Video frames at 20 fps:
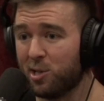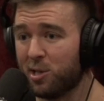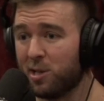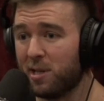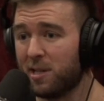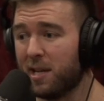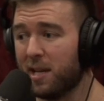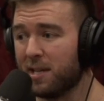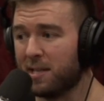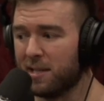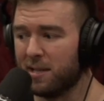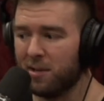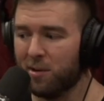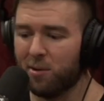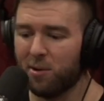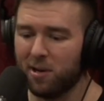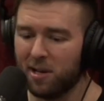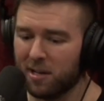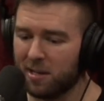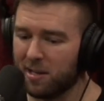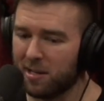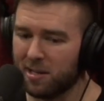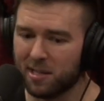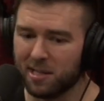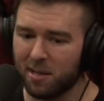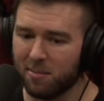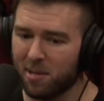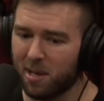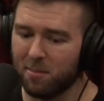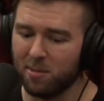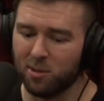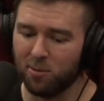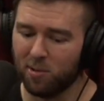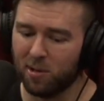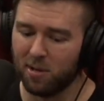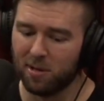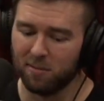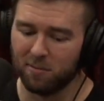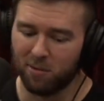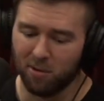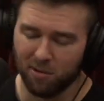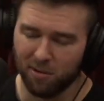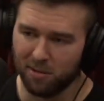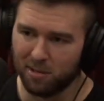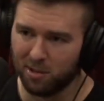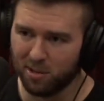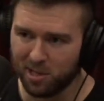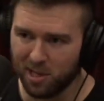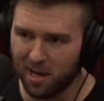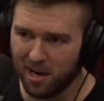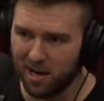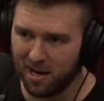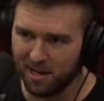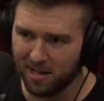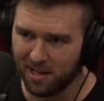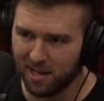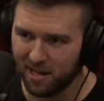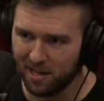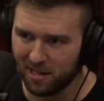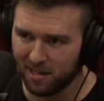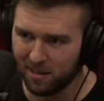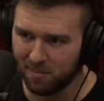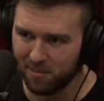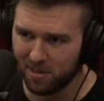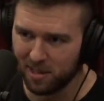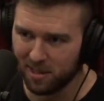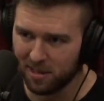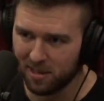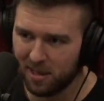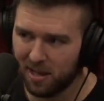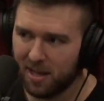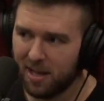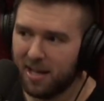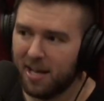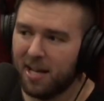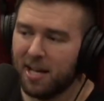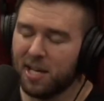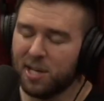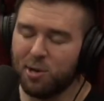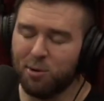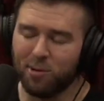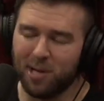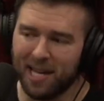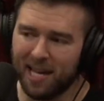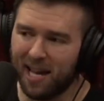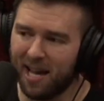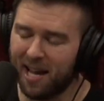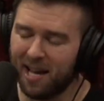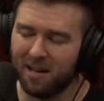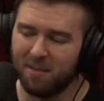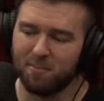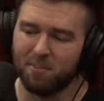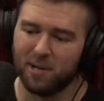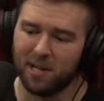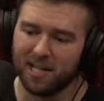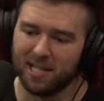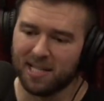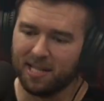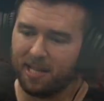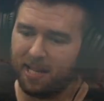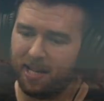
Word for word: back. gets annoying because sometimes you want to roll on your side and then and it can can't. be you can, but it's